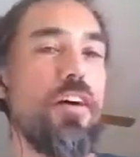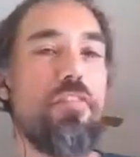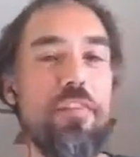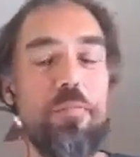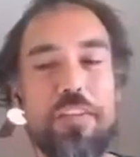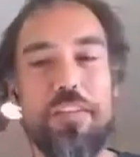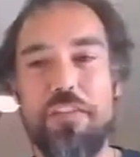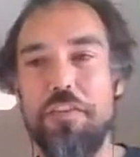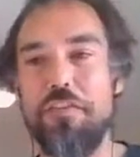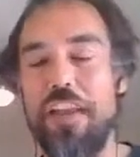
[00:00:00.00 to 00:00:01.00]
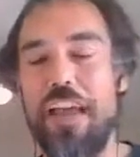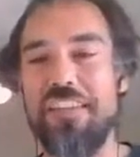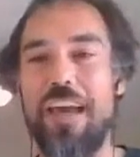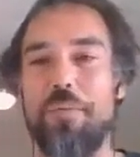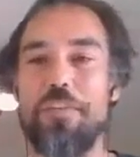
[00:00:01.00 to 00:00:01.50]
I've, I've built a few
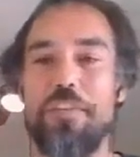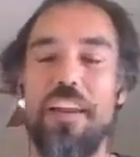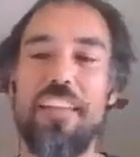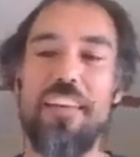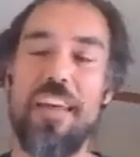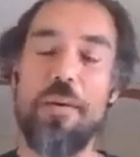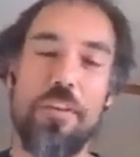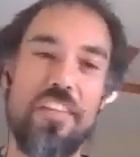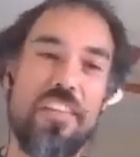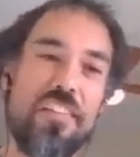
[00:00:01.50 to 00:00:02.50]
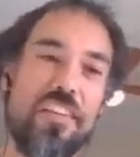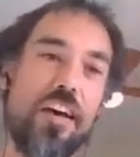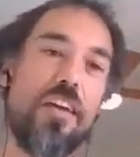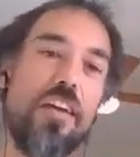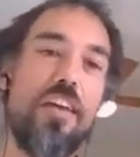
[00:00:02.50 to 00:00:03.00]
Flask apps, so a lot of the examples in this
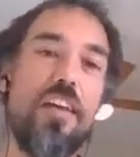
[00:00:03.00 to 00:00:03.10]
talk